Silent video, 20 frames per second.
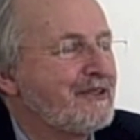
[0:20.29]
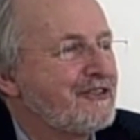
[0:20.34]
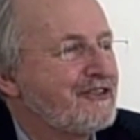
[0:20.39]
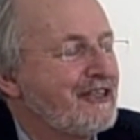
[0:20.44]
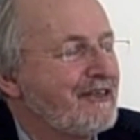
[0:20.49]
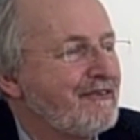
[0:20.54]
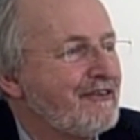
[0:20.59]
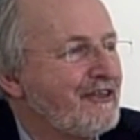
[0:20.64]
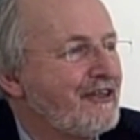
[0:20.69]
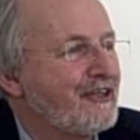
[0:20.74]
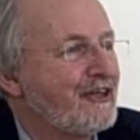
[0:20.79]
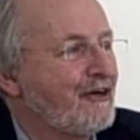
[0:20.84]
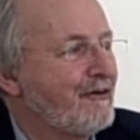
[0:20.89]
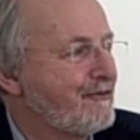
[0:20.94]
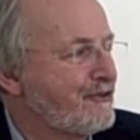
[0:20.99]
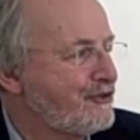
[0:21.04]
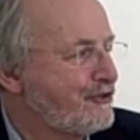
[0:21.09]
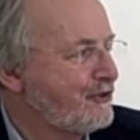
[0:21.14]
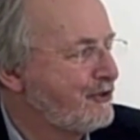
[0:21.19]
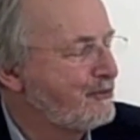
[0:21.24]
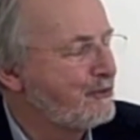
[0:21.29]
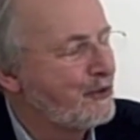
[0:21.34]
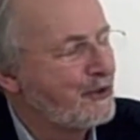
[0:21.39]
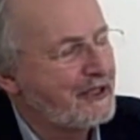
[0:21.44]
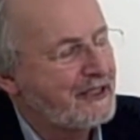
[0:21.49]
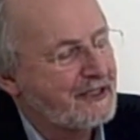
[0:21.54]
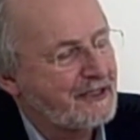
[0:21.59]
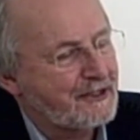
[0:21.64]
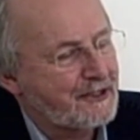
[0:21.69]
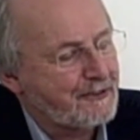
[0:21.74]
of when I was Chief Learning
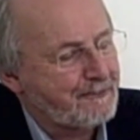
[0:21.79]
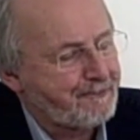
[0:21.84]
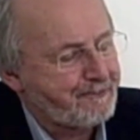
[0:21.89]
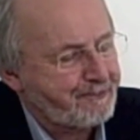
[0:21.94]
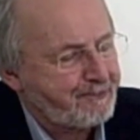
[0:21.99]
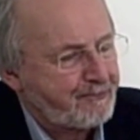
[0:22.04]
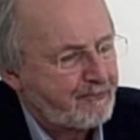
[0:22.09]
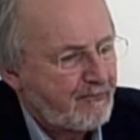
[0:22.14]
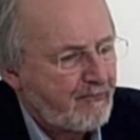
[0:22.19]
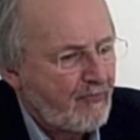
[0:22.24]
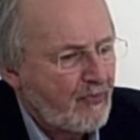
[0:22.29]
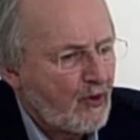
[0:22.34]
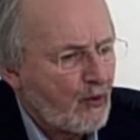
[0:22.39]
Officer at Reuters.